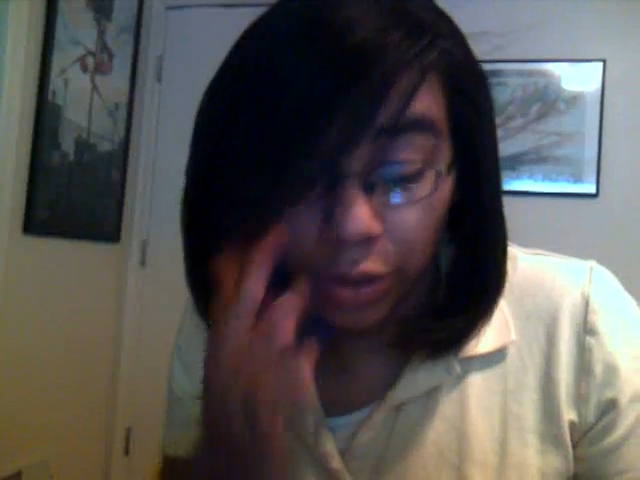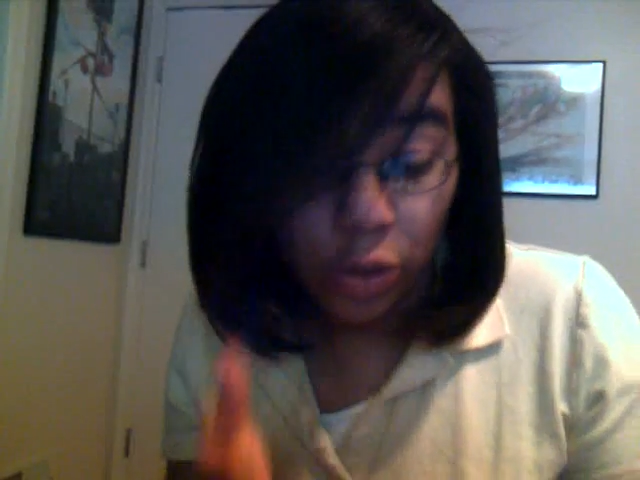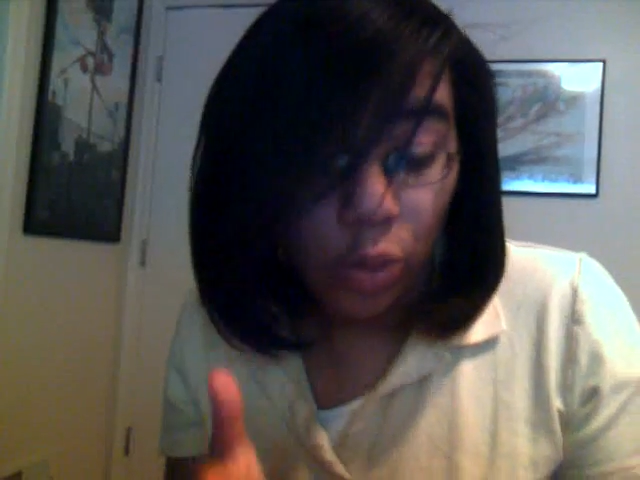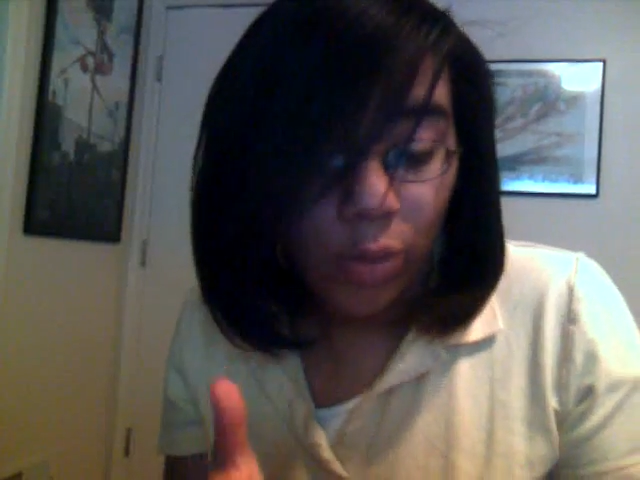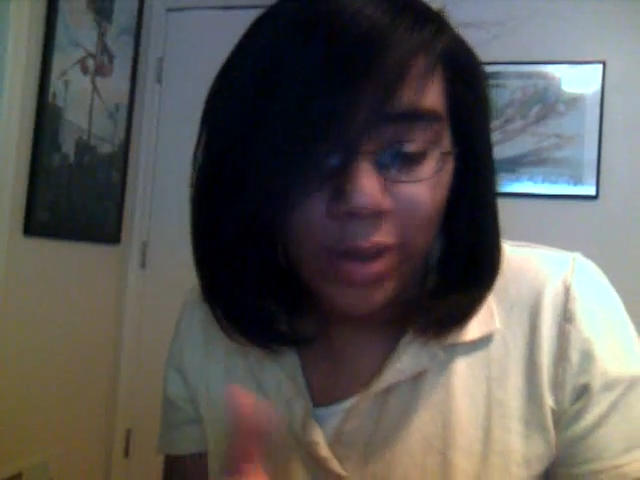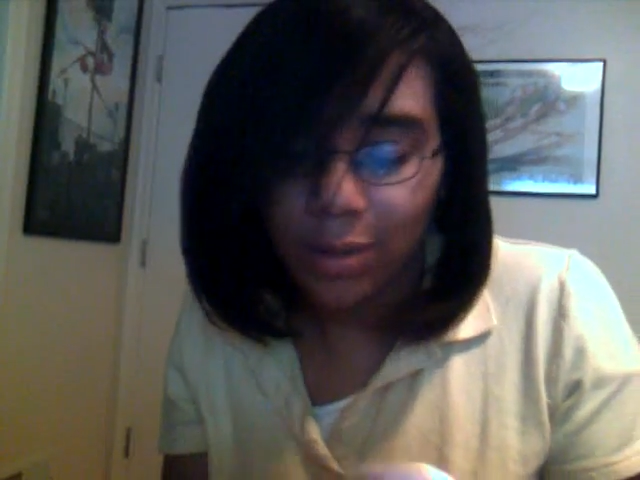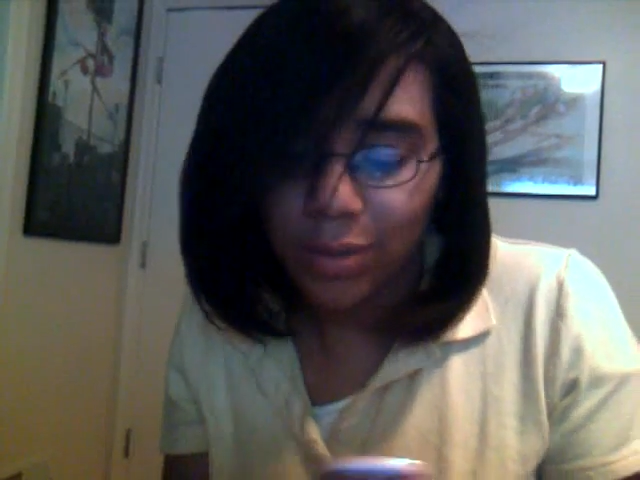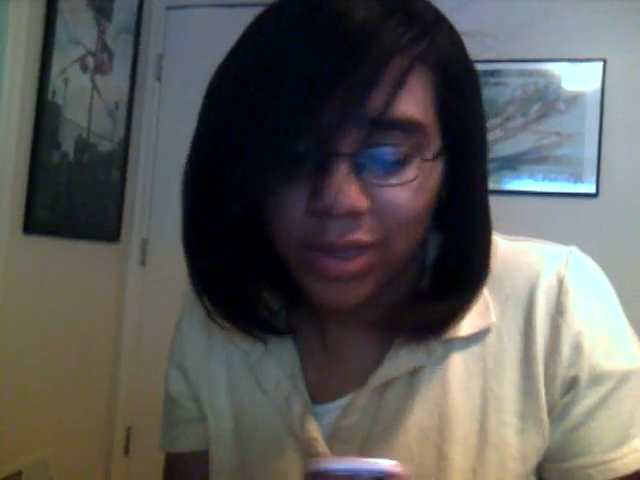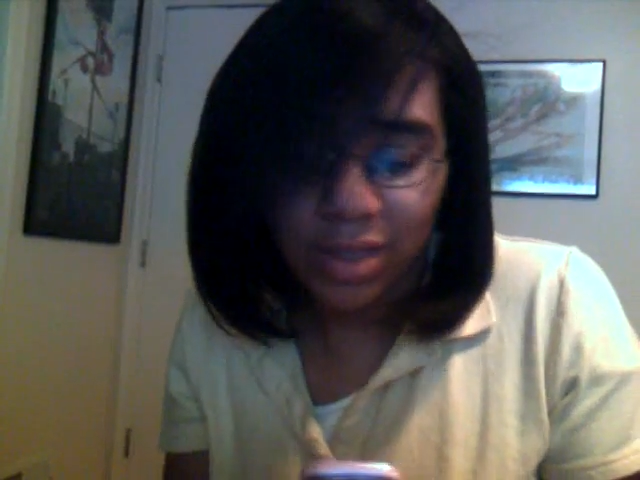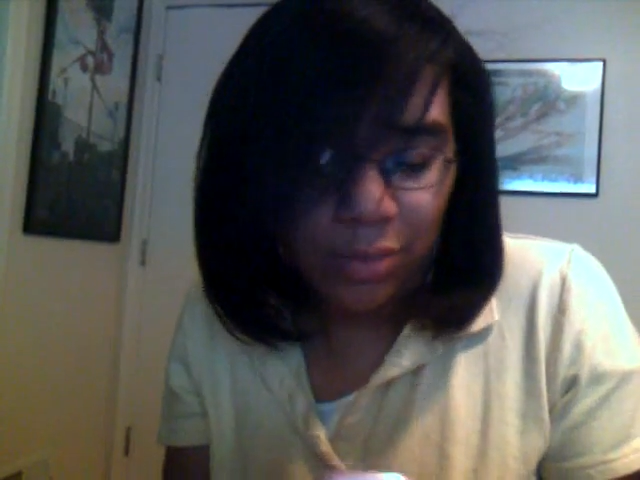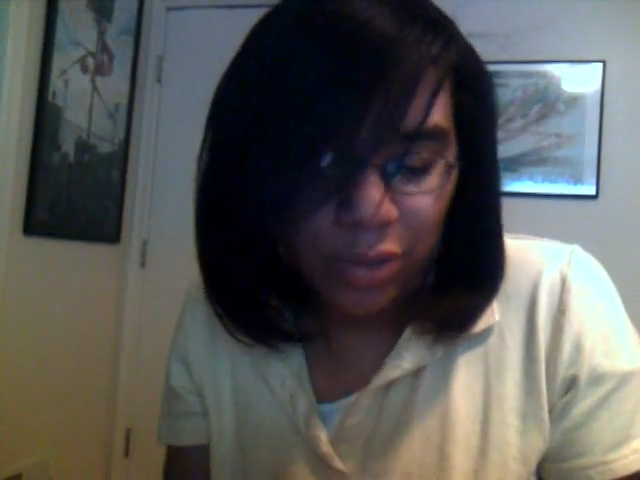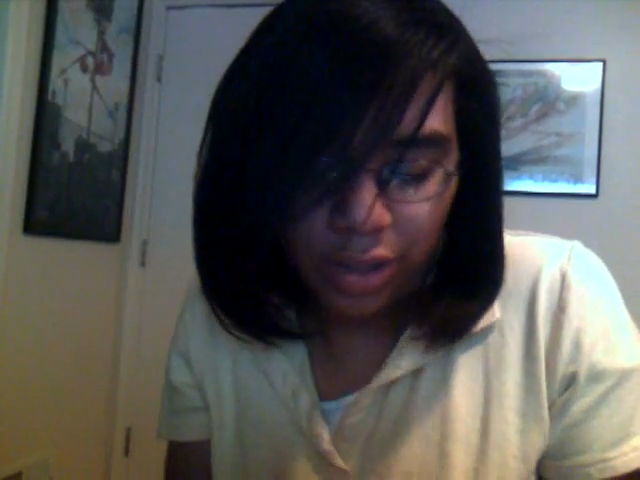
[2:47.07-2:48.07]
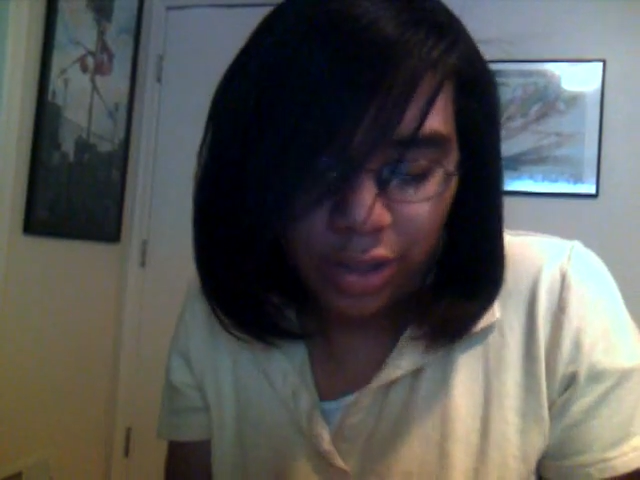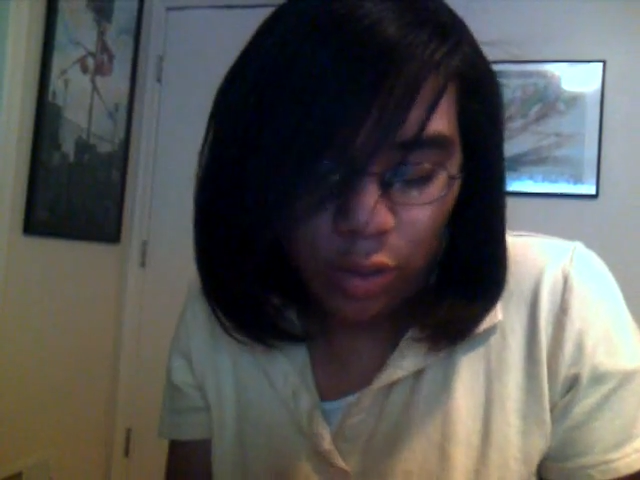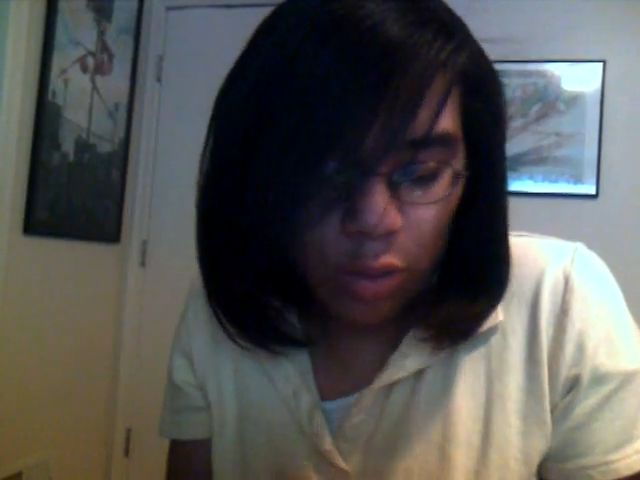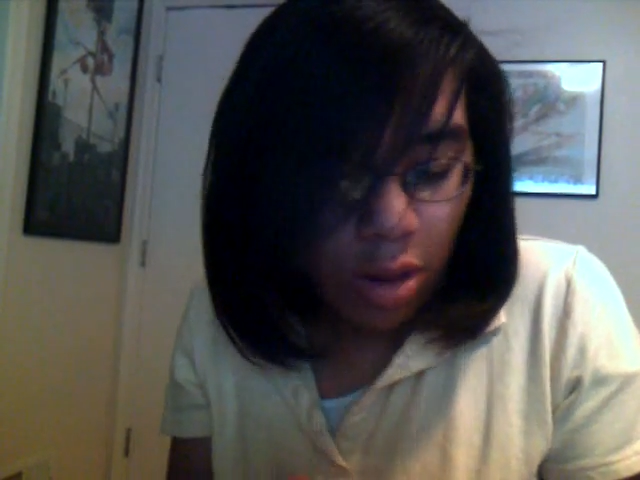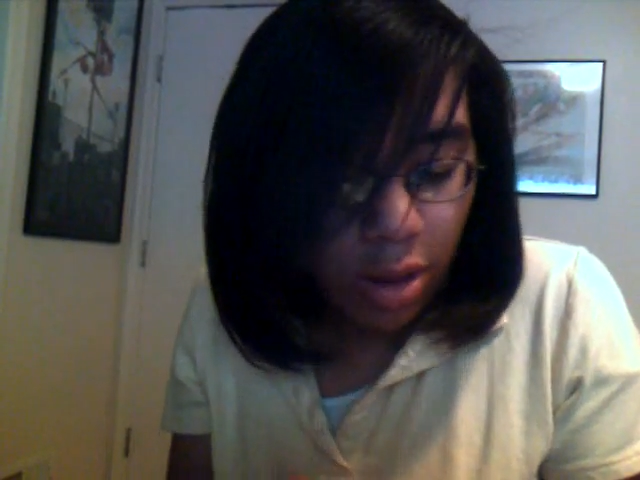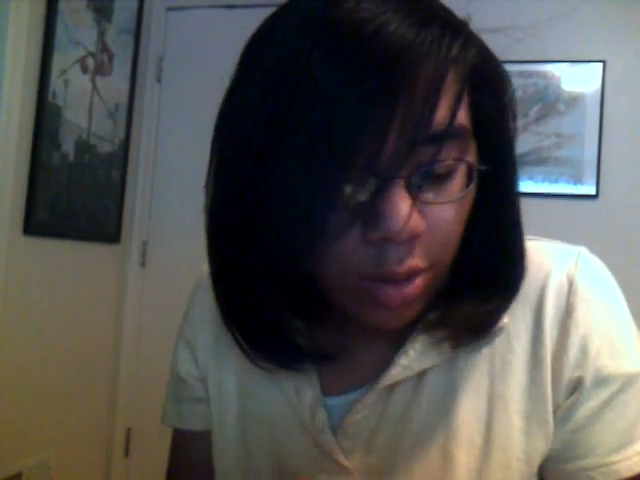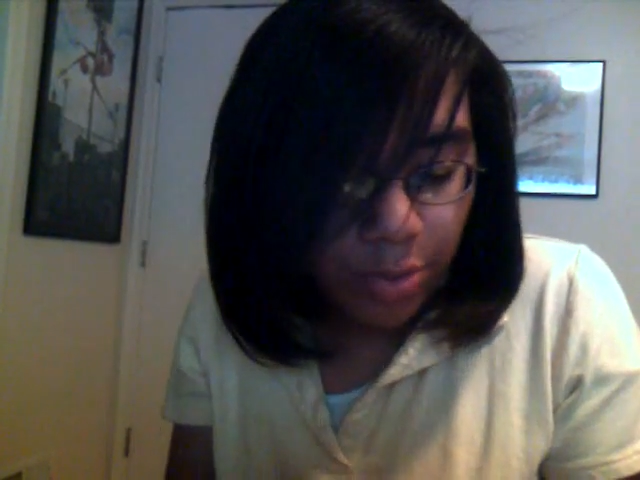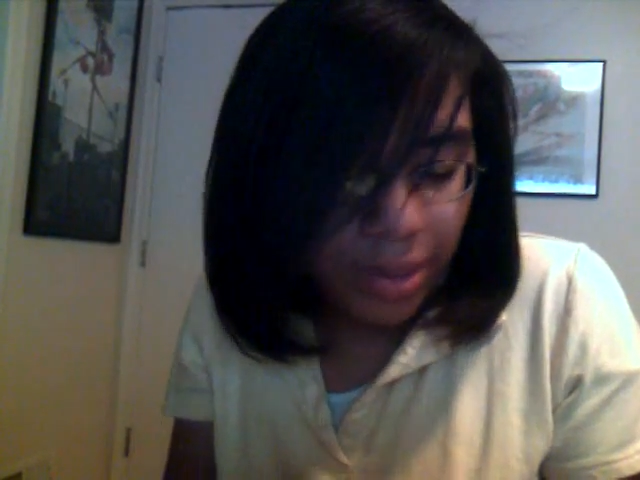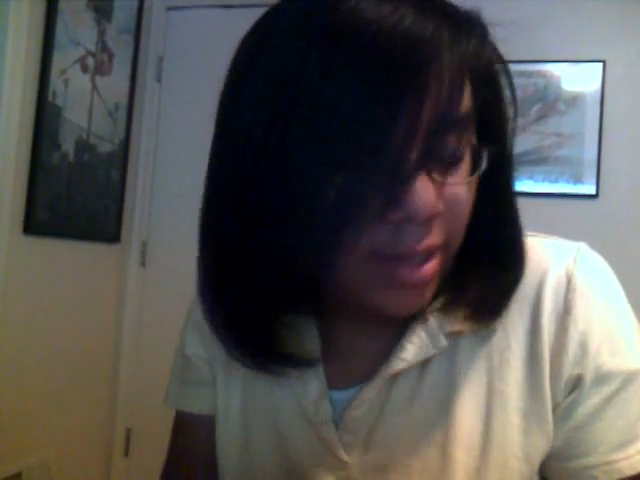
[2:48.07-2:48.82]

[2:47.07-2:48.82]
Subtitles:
You know what? I'm just gonna call her